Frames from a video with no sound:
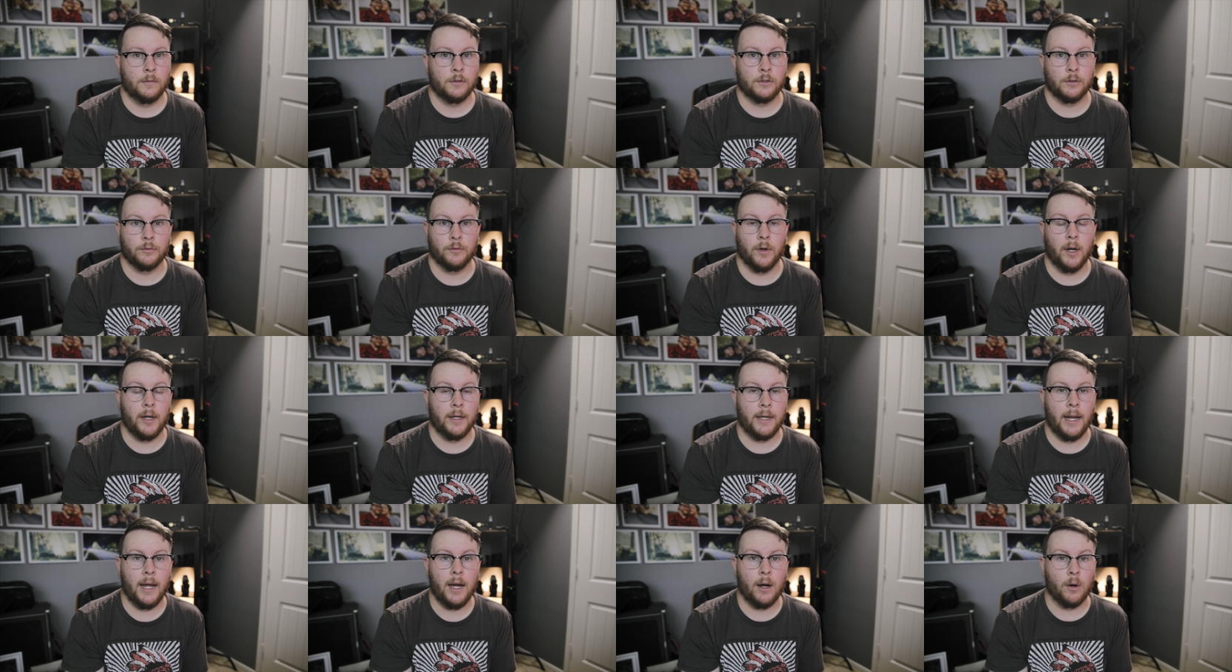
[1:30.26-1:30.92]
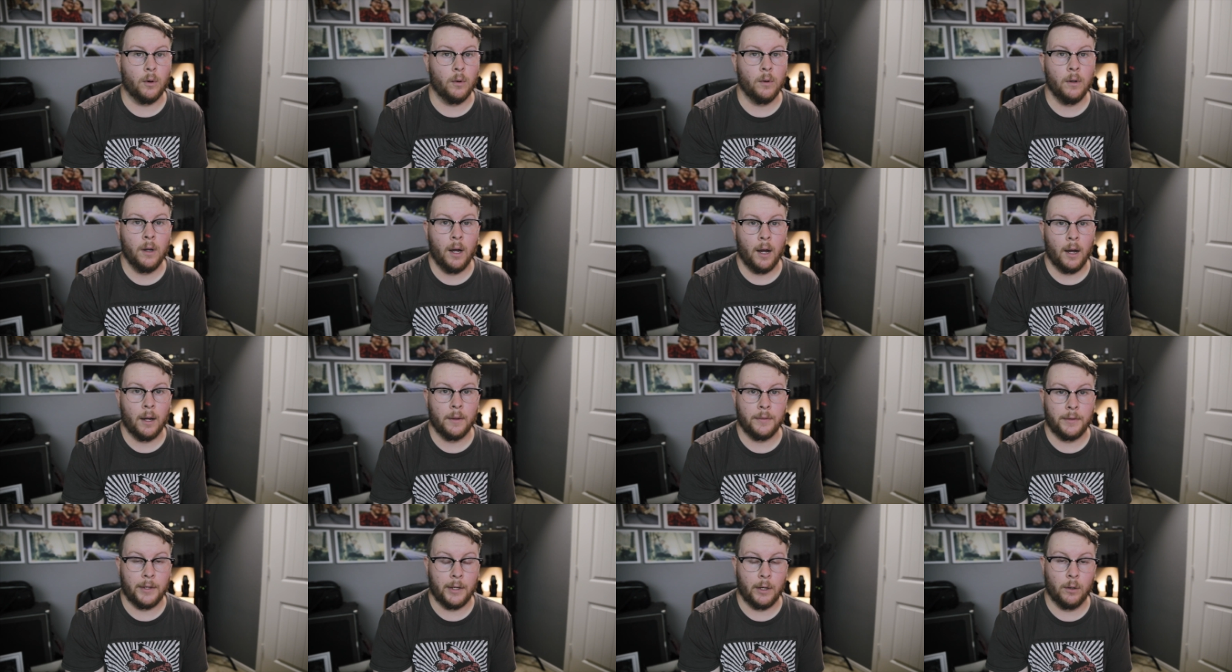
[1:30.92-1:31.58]
So right now,
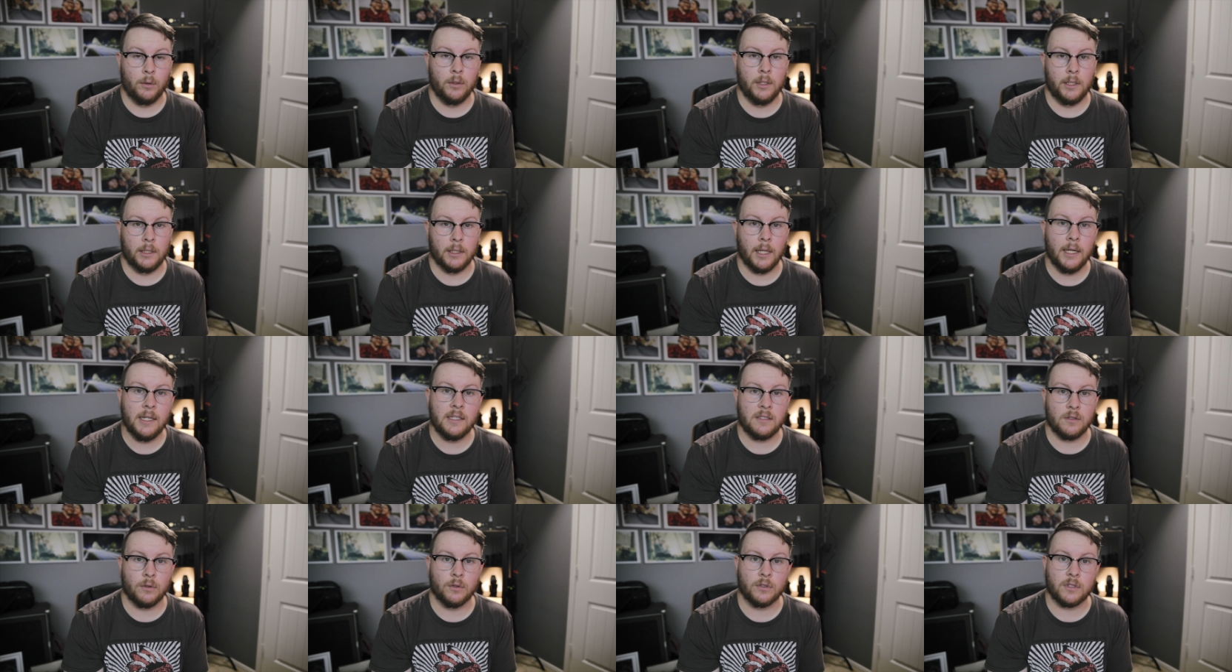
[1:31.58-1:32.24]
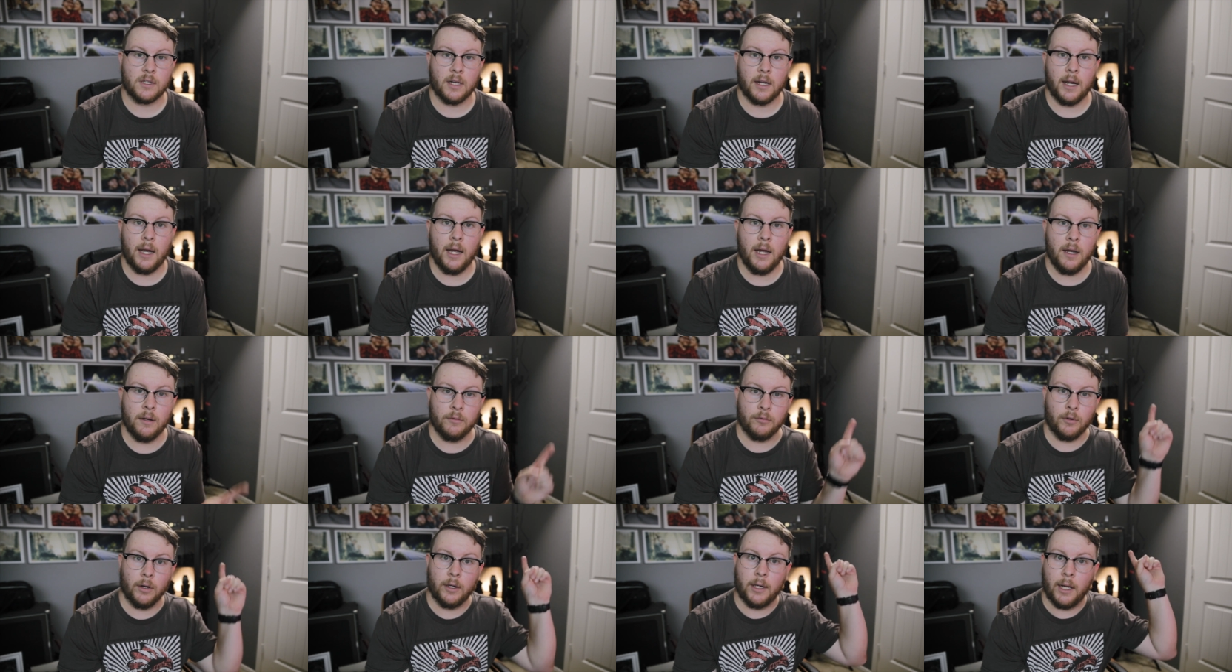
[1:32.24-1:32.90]
the only light source I
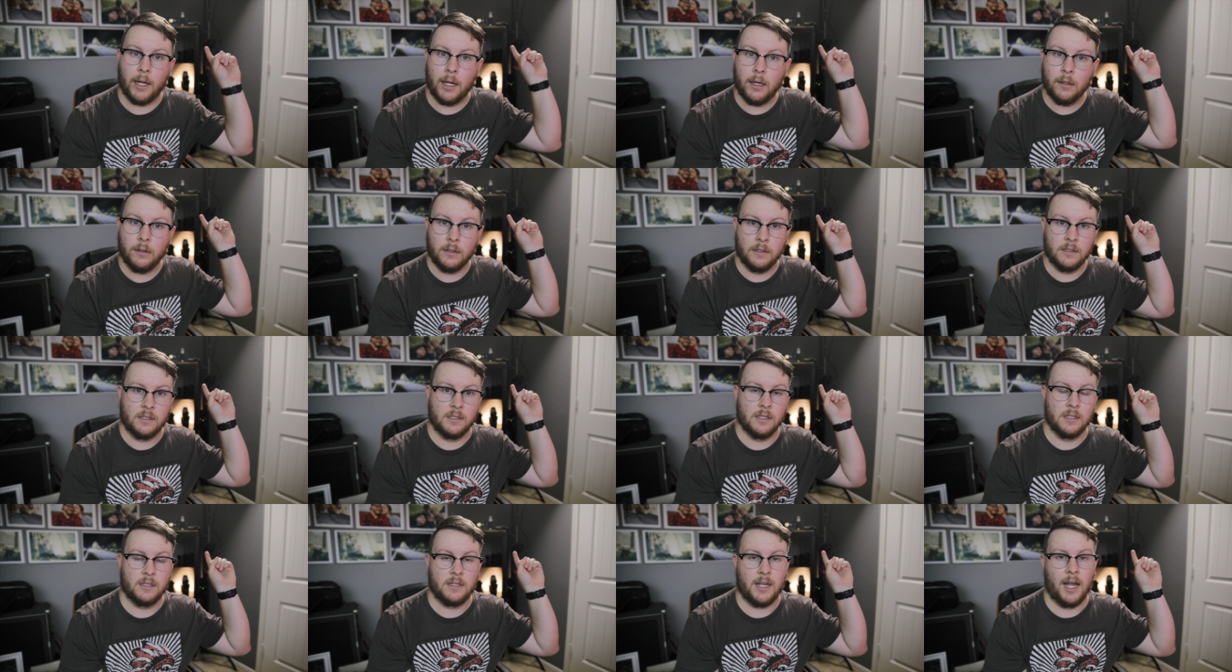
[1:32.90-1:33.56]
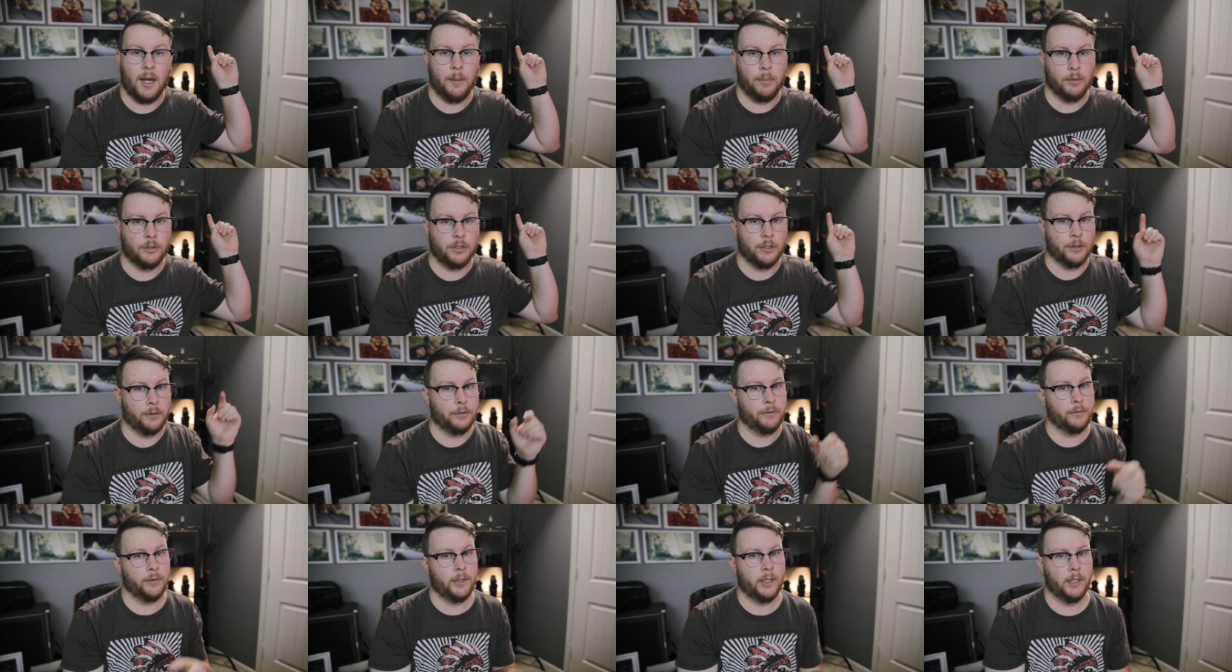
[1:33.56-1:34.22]
have right now is this
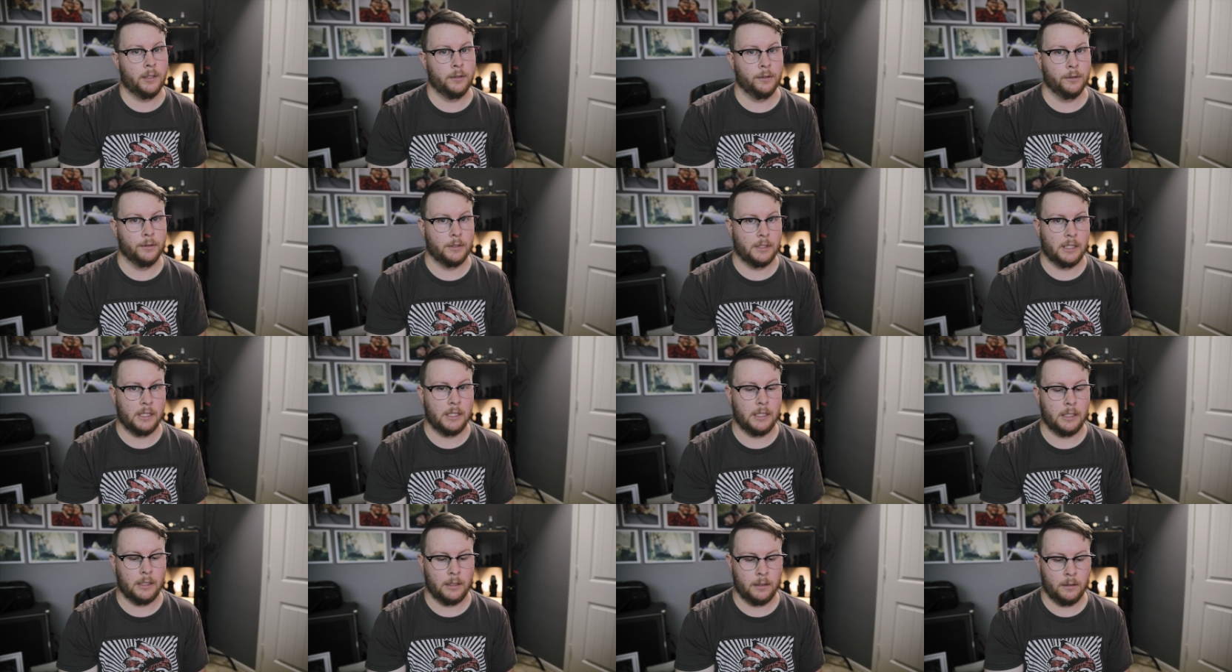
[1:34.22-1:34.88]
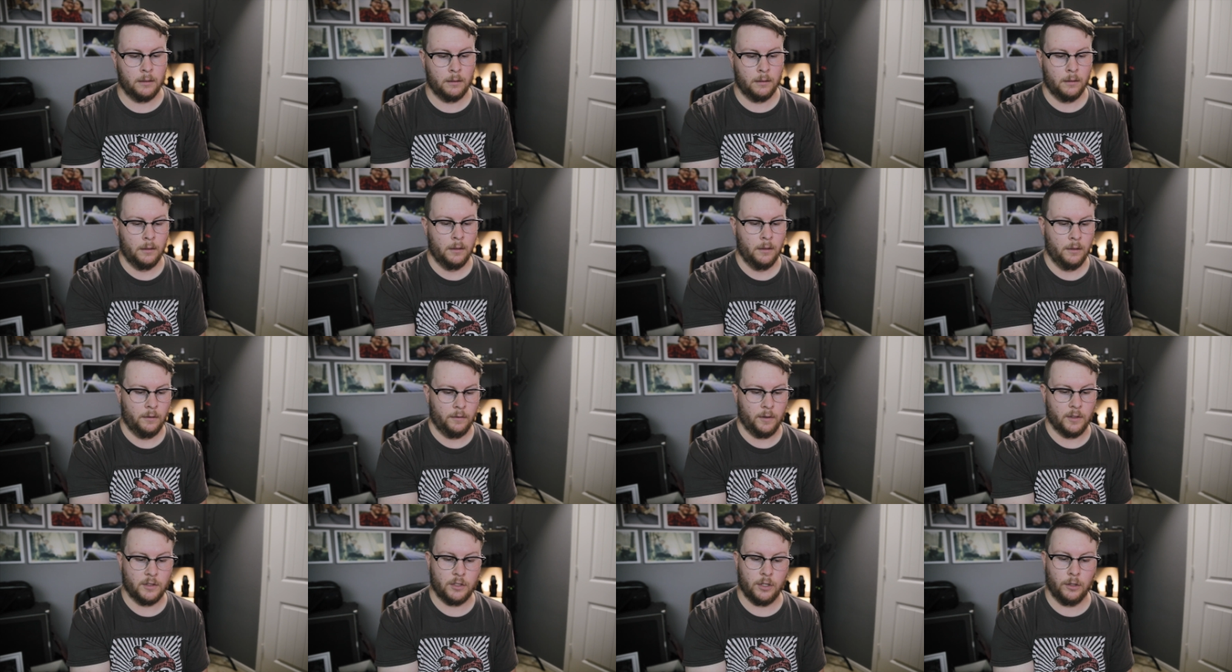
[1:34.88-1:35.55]
Aputure 300D.
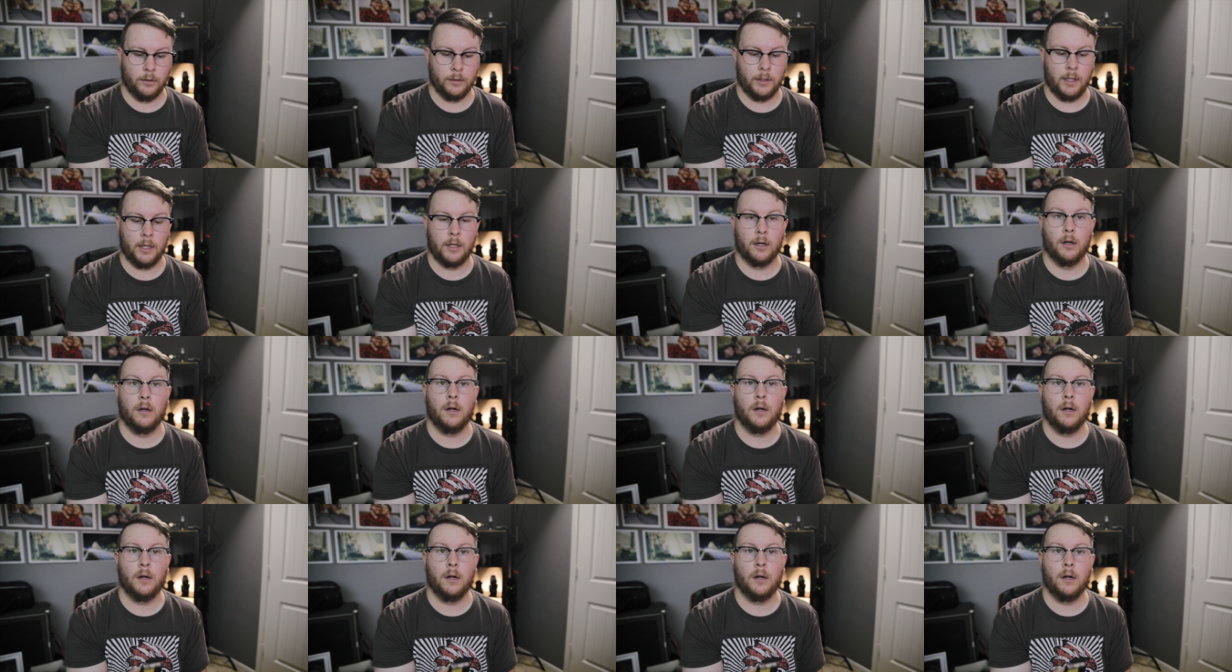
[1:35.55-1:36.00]
If I turn that